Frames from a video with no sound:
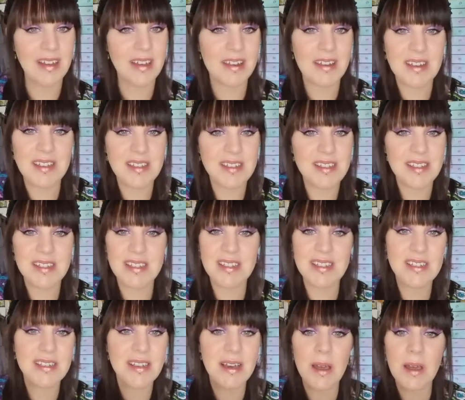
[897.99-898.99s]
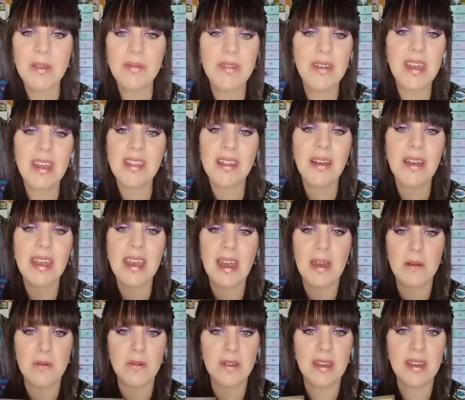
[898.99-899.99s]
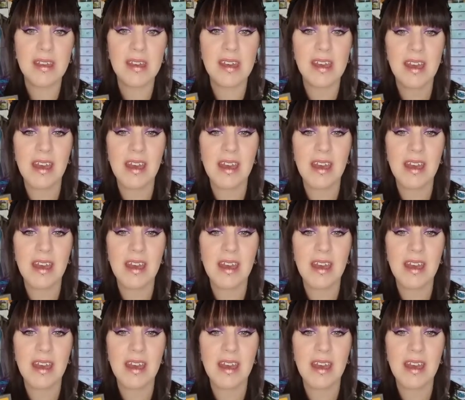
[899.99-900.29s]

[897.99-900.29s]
I forget that I have it.